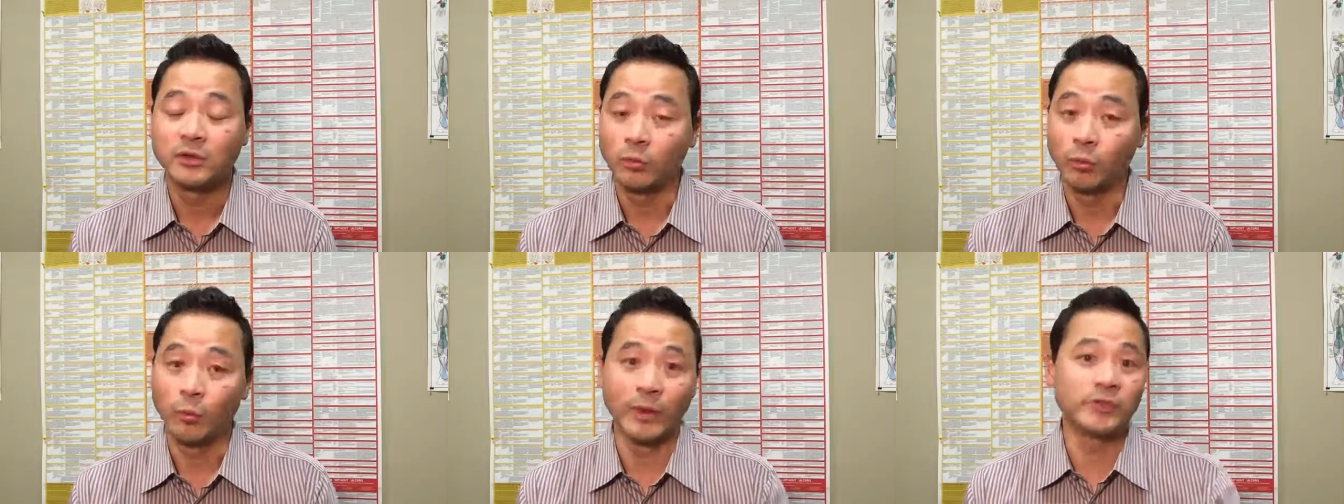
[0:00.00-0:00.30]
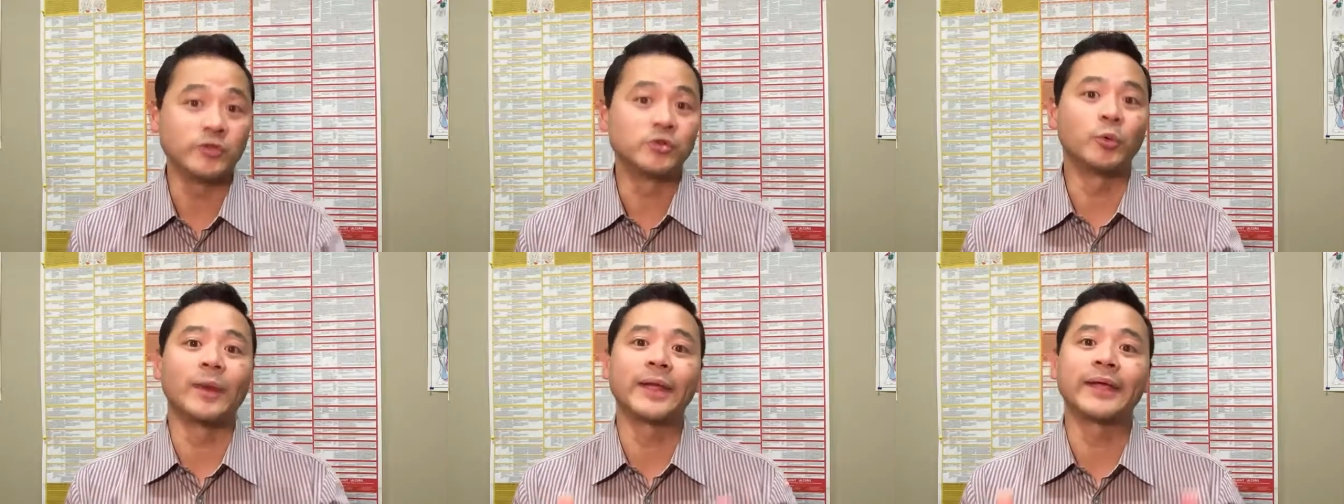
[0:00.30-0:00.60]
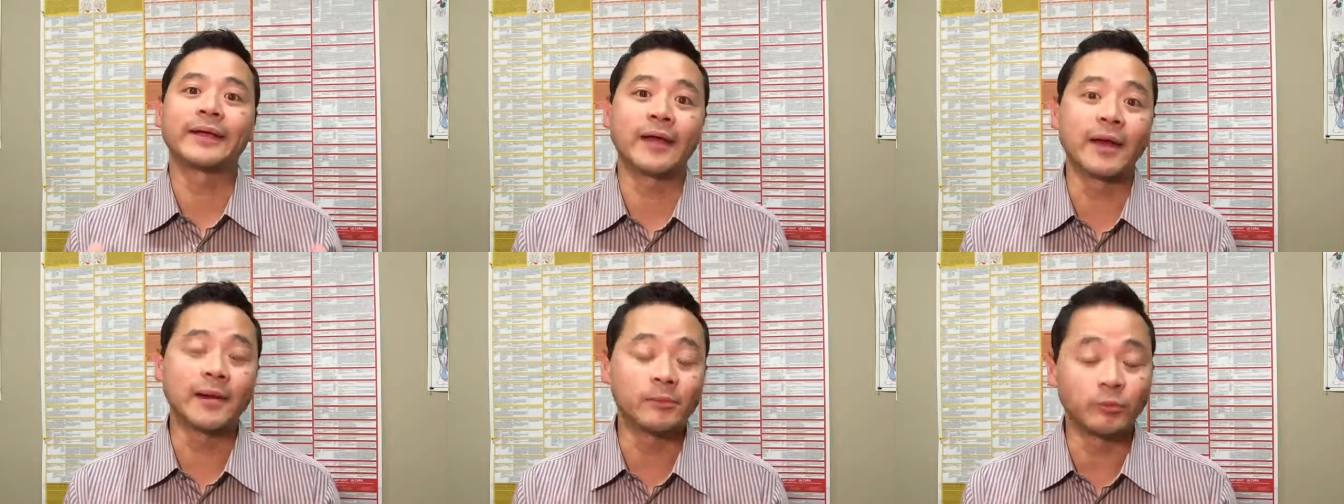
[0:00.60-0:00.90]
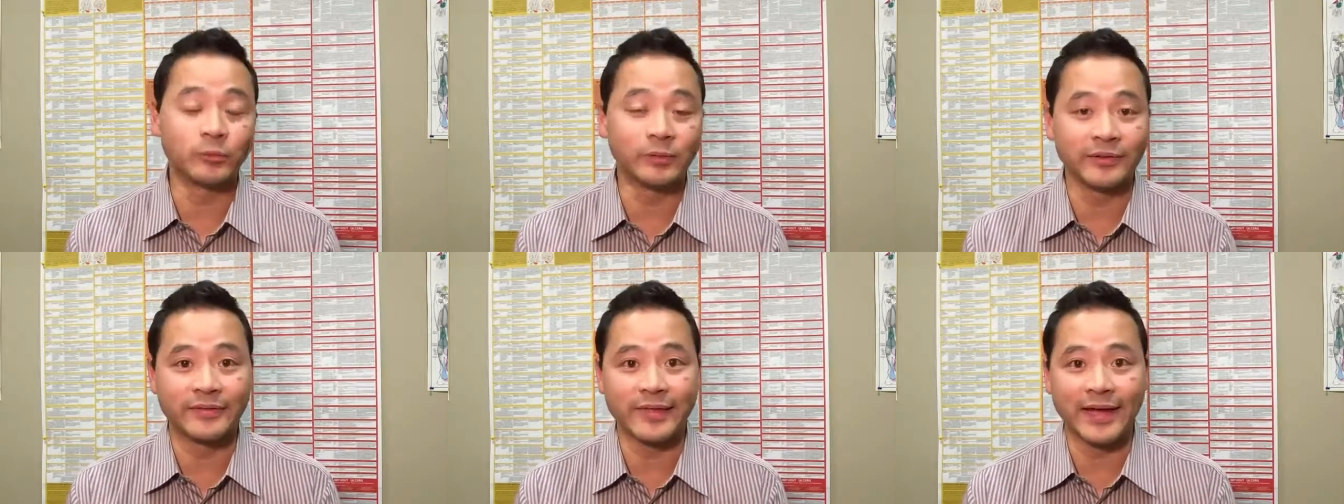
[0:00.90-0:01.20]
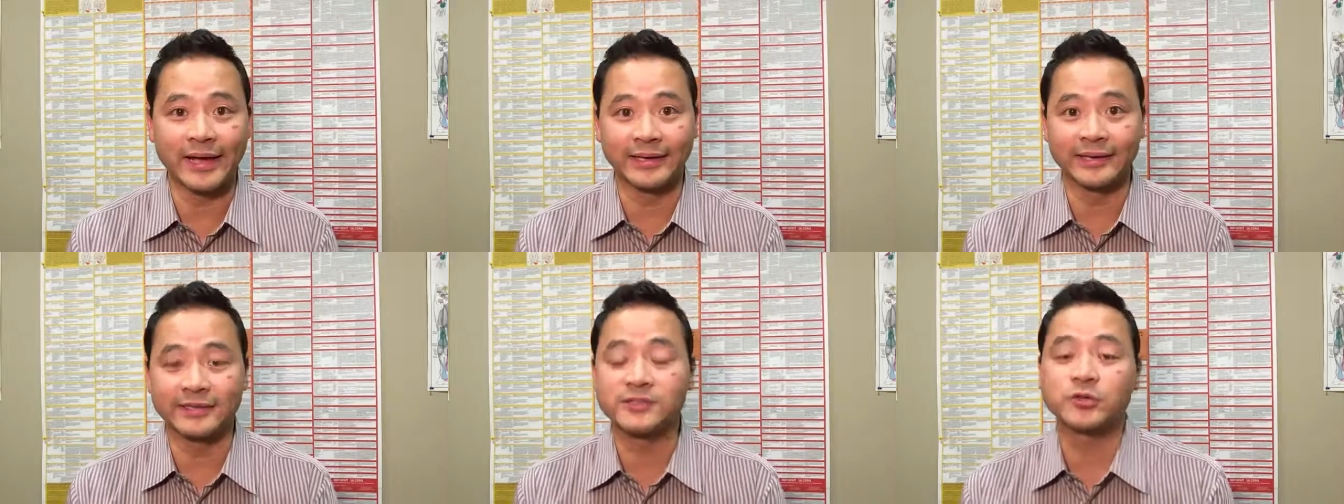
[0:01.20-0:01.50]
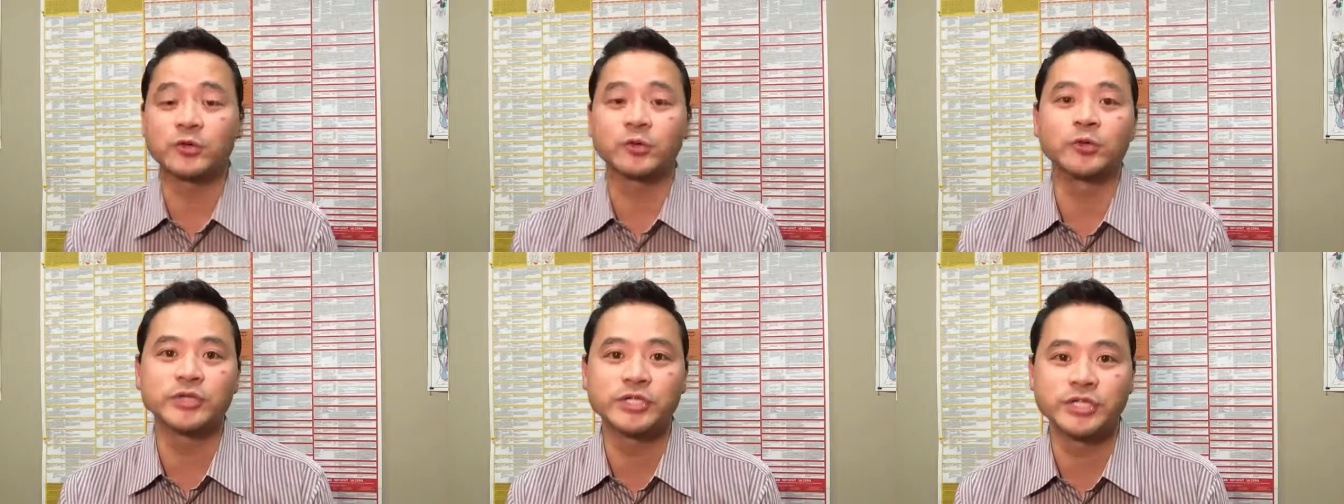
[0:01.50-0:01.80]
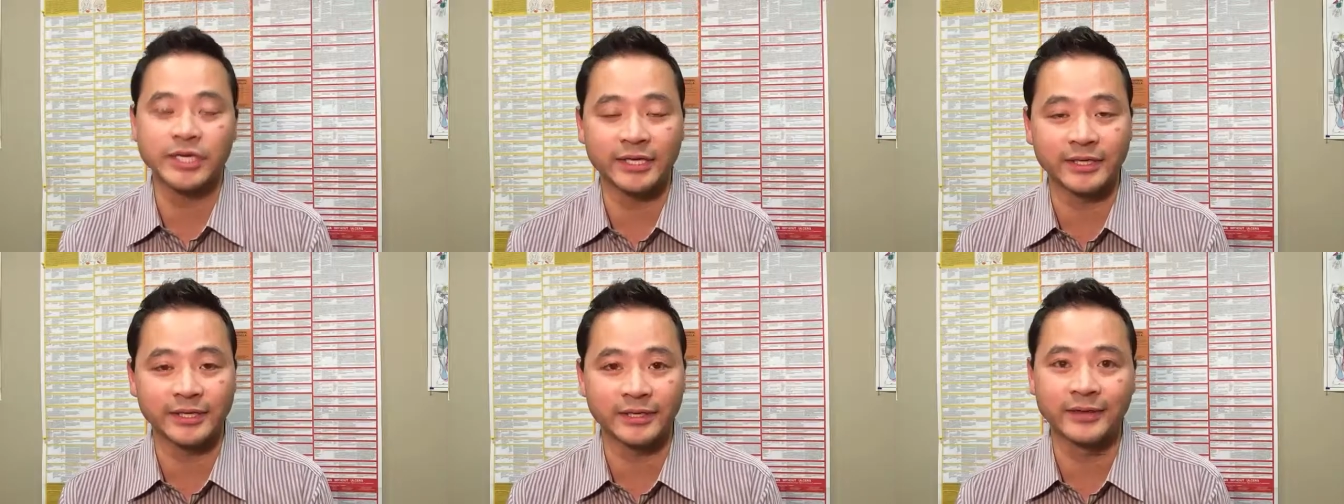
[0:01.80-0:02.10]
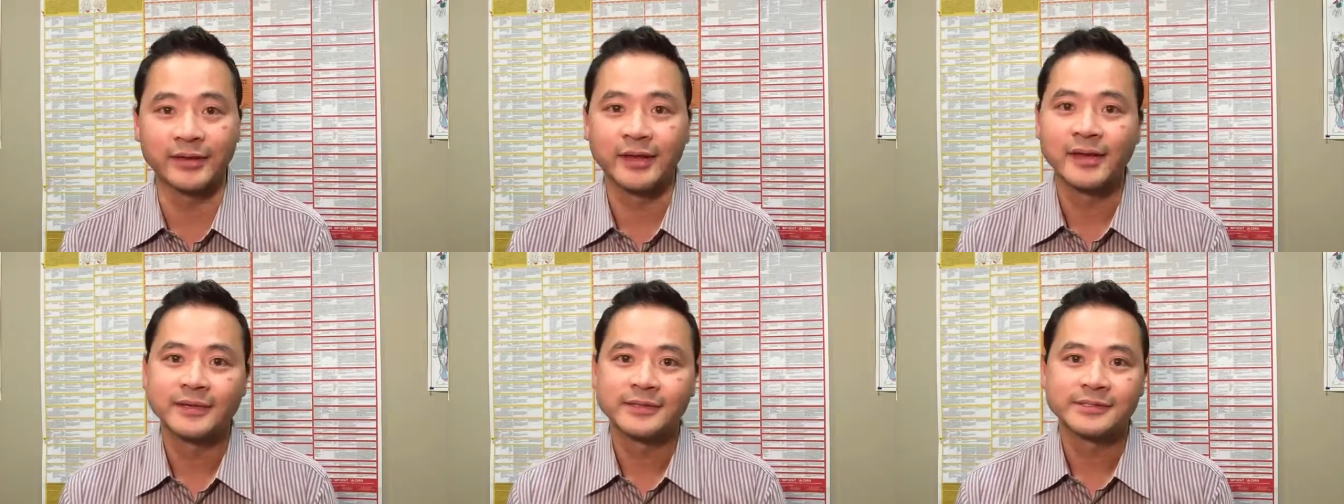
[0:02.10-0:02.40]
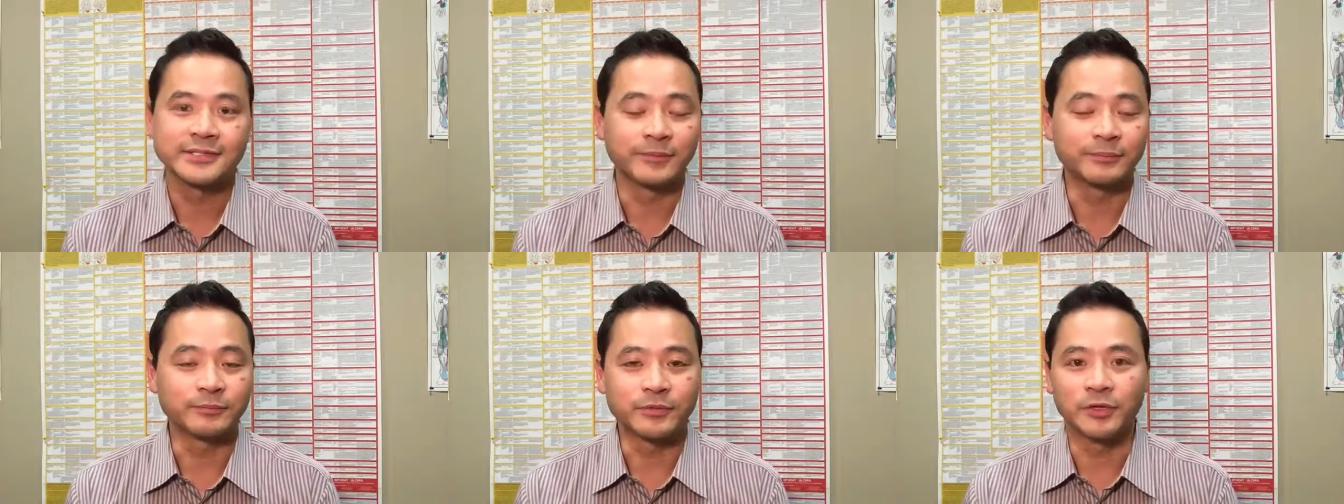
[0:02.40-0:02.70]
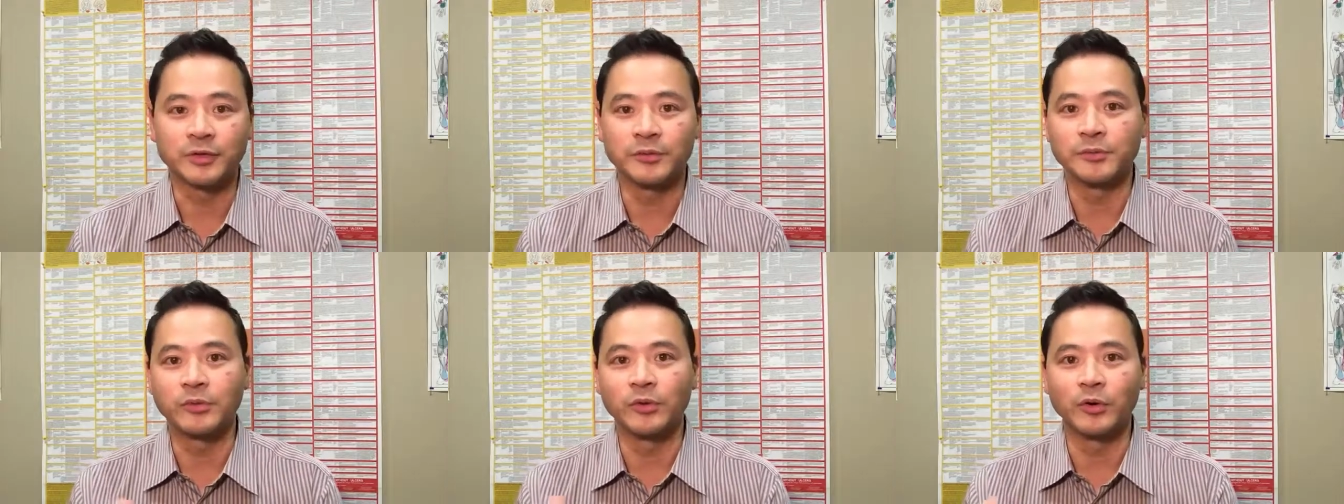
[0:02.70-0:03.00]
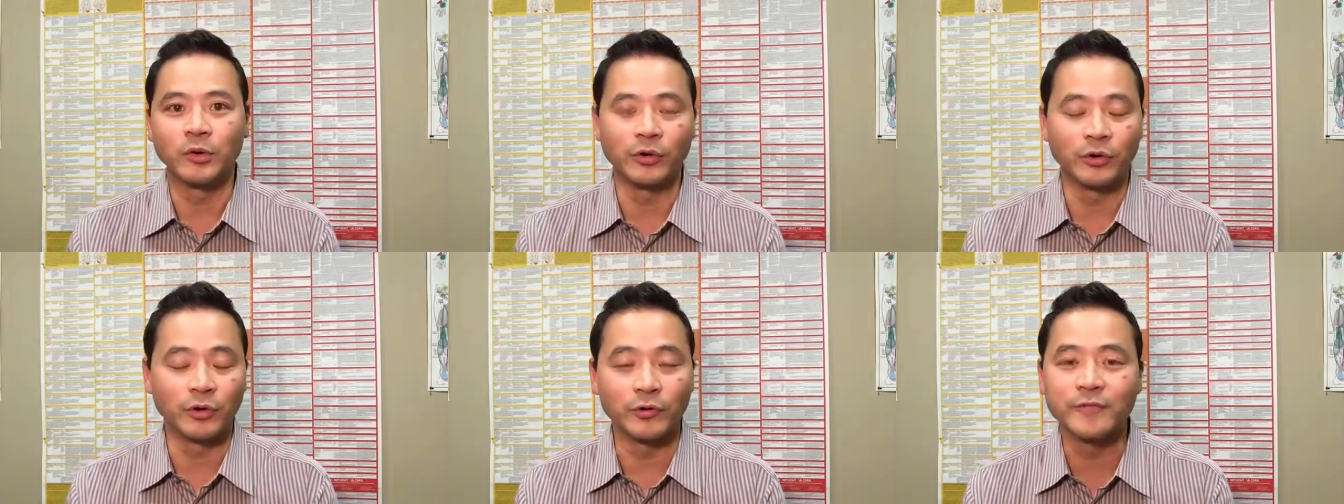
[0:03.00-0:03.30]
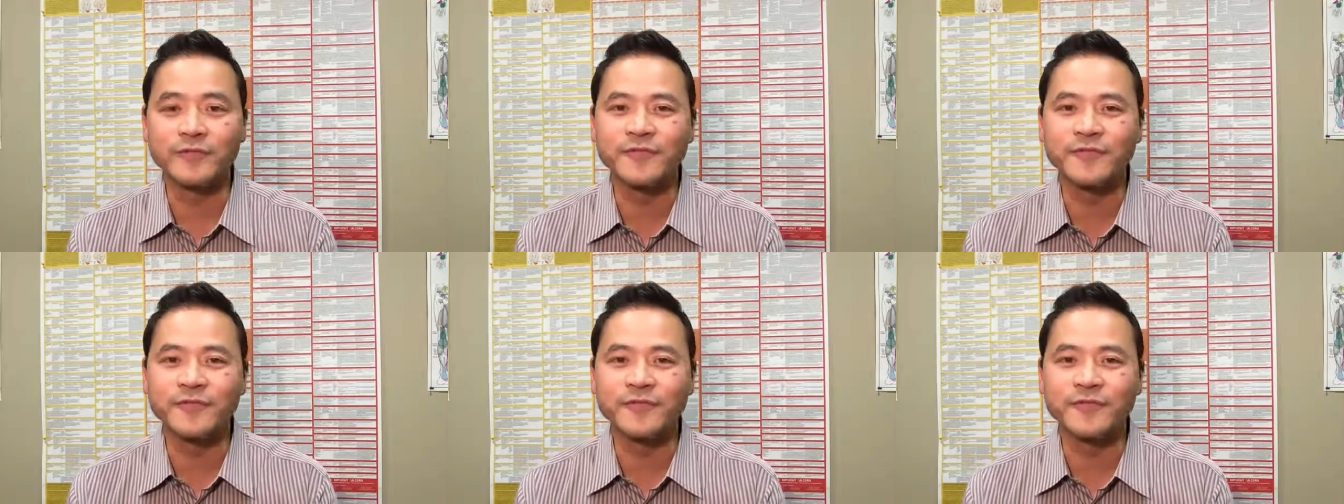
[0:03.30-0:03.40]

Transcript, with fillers: when you wake up with that excruciating symptom or